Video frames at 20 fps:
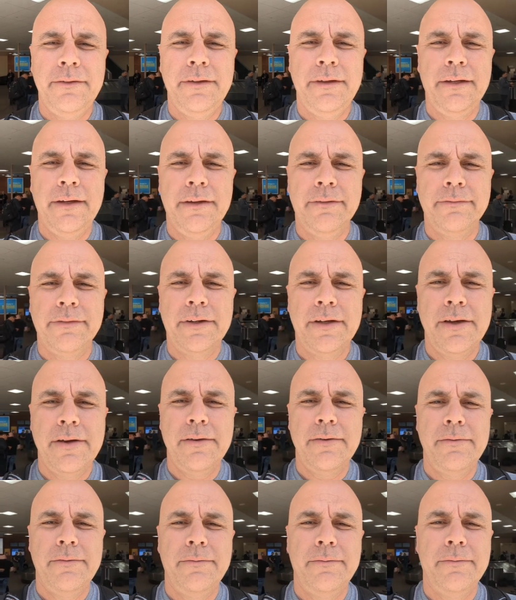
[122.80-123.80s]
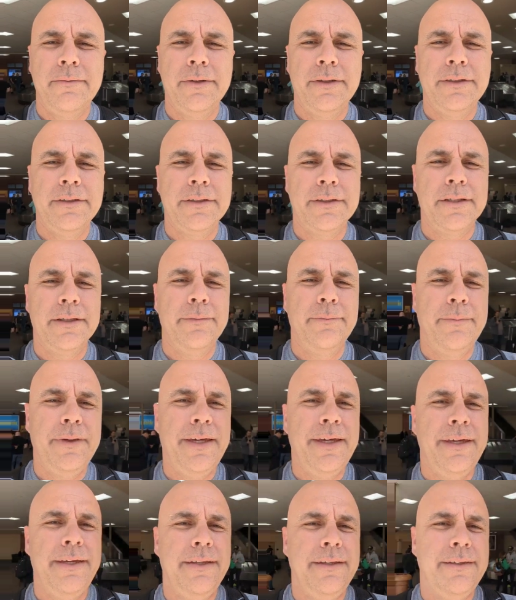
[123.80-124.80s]
You never know what it's going to
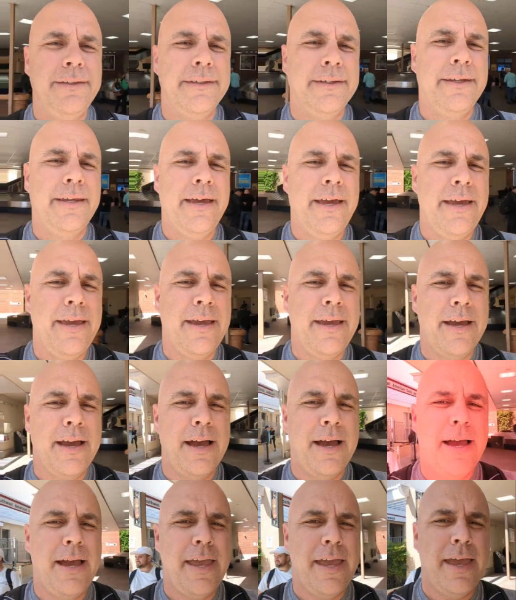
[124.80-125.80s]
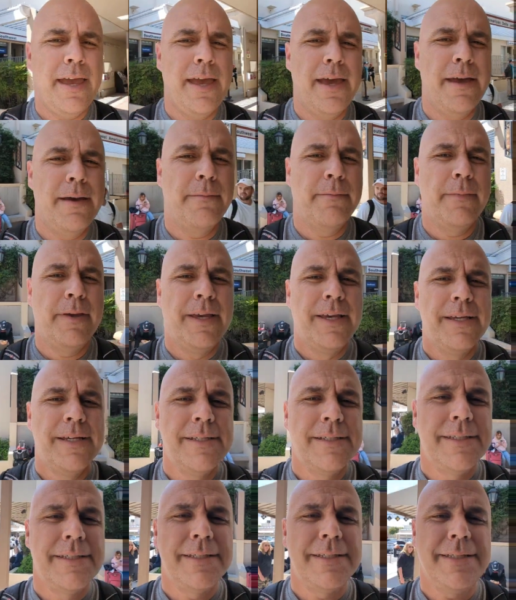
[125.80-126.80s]
be. Today, I am
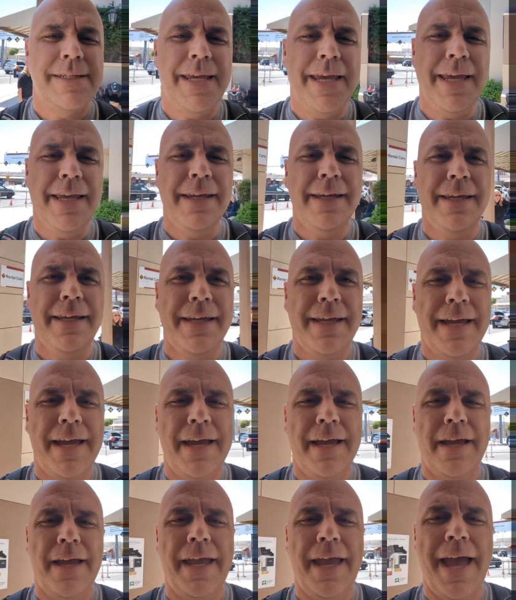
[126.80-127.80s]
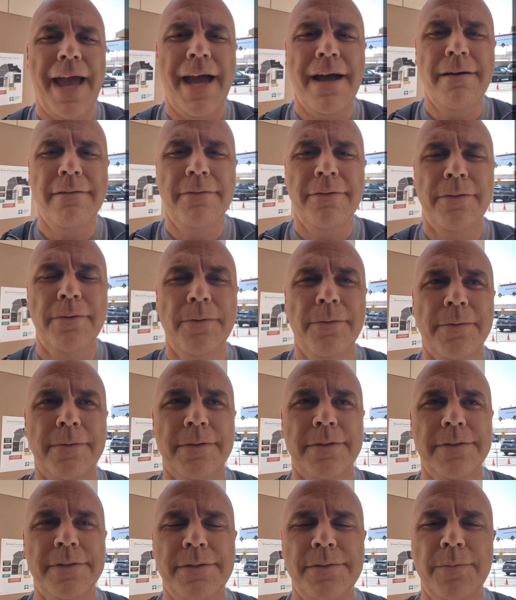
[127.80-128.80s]
standing
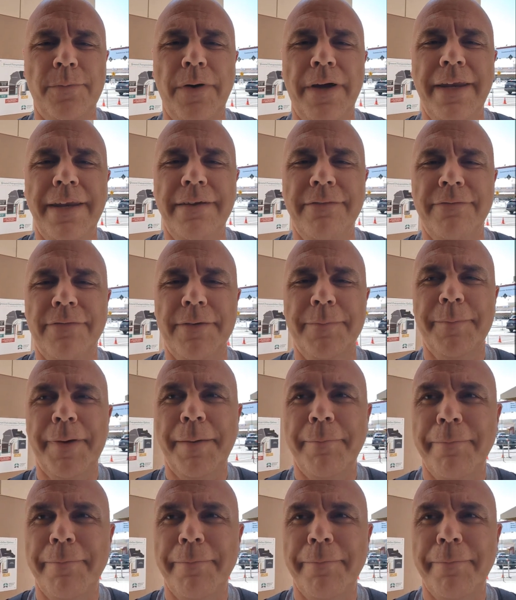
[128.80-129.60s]
outdoors waiting for my